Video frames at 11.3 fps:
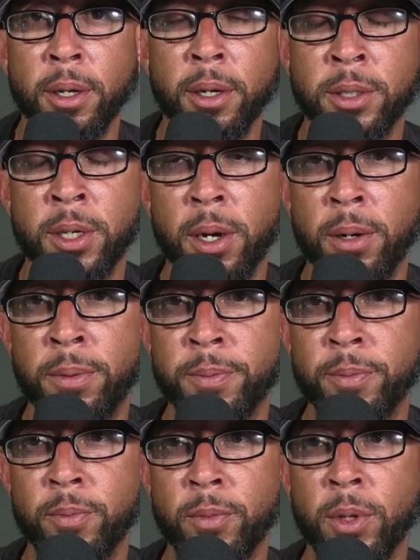So,
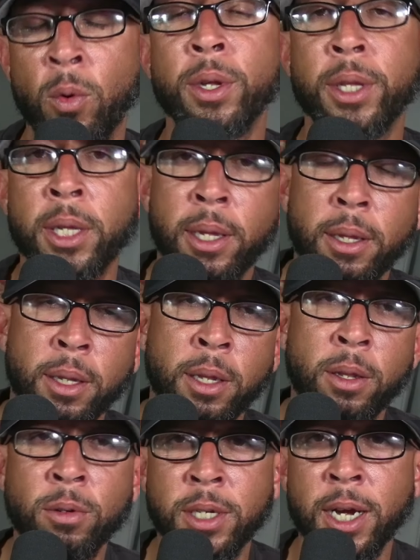well,
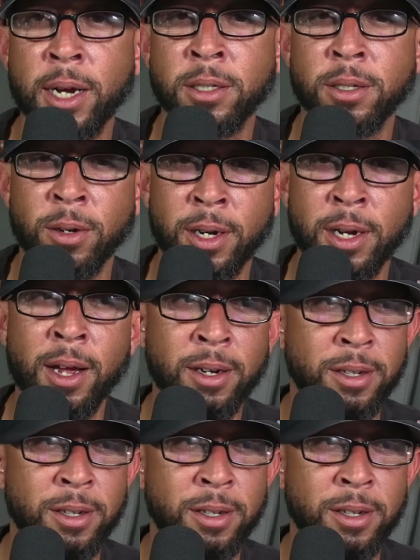those guys are kind of